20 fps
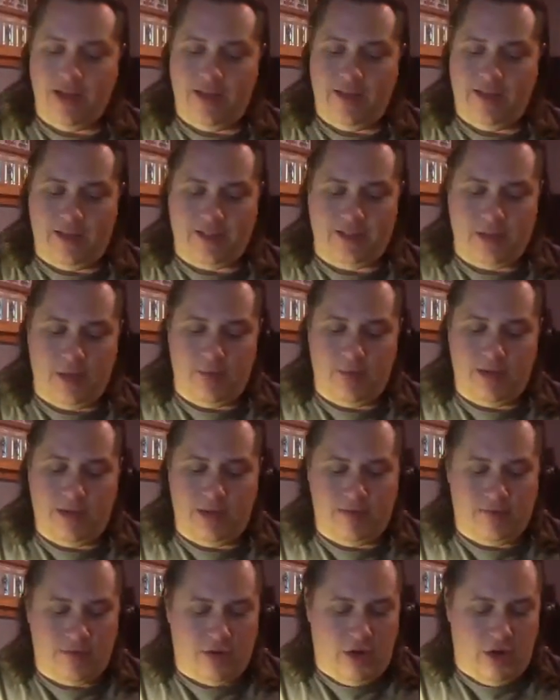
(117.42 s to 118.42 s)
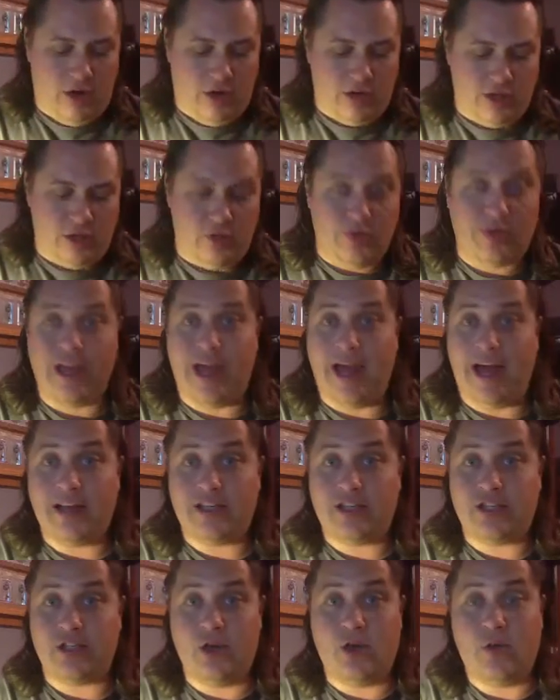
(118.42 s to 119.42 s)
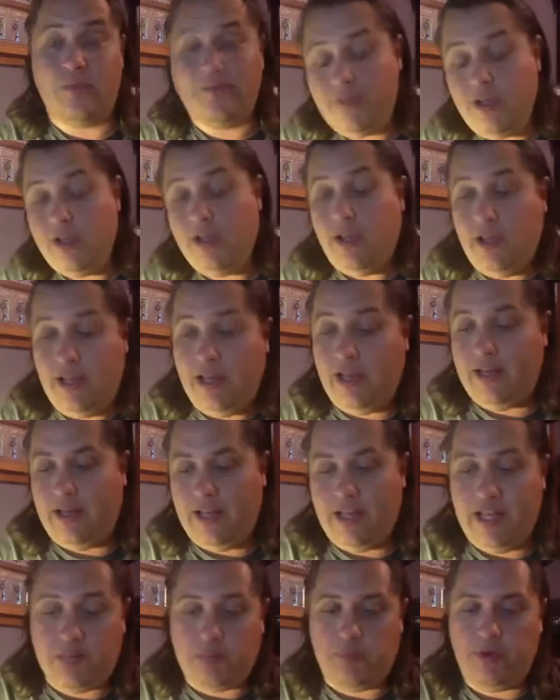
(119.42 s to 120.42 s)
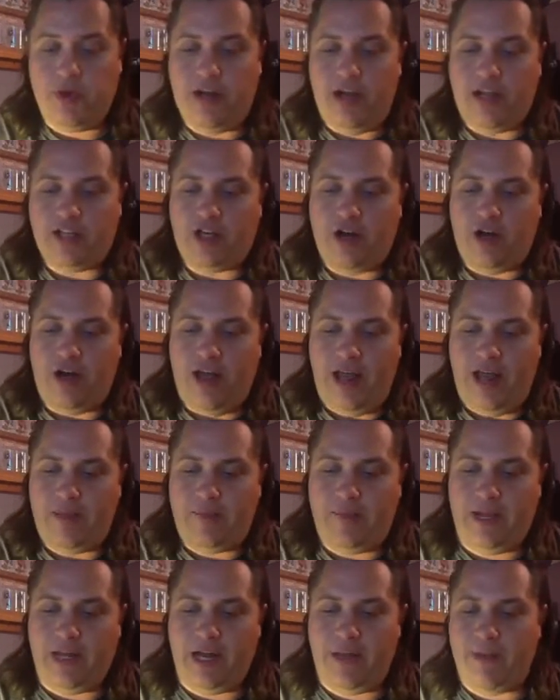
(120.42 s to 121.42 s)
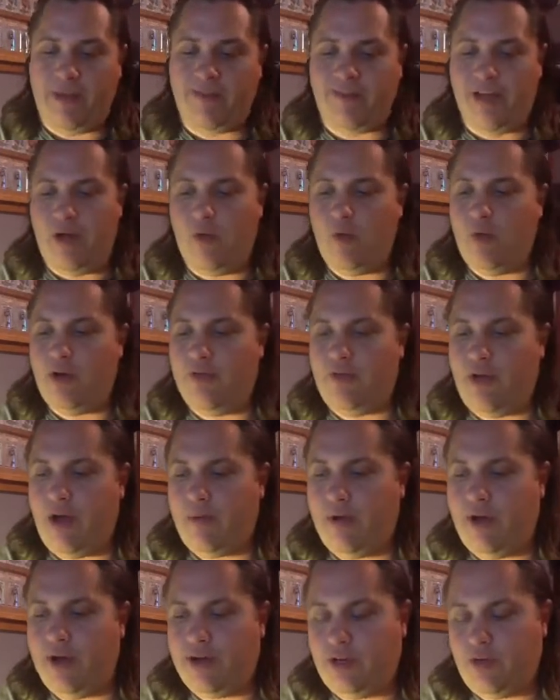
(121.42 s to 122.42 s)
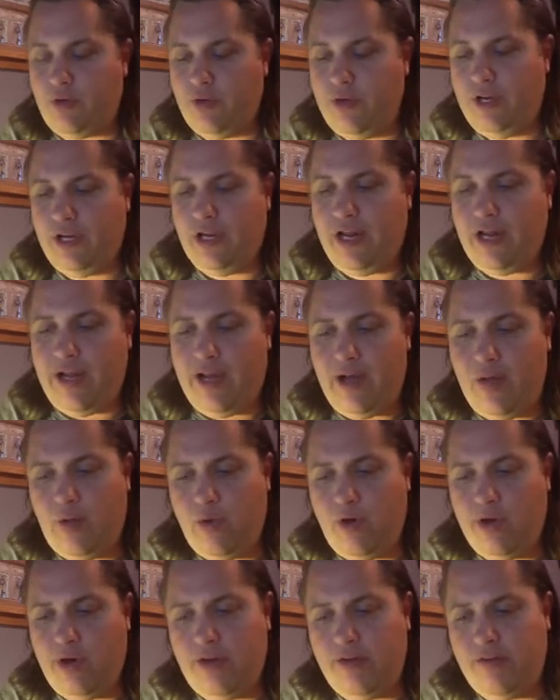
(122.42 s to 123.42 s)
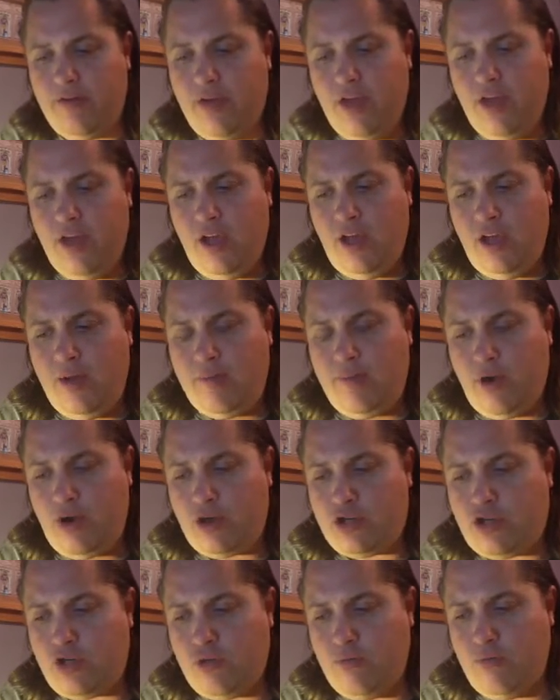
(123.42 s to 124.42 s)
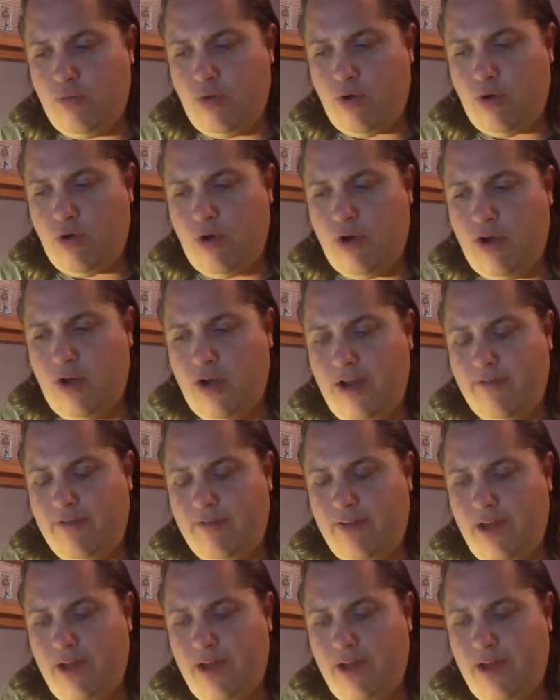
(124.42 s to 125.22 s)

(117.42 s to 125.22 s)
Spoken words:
and that's how many of the cards you got. So, and it's a pretty nice card. I had to pick it up. I've got one of Amon Green. I got one of Mark Tremura. I've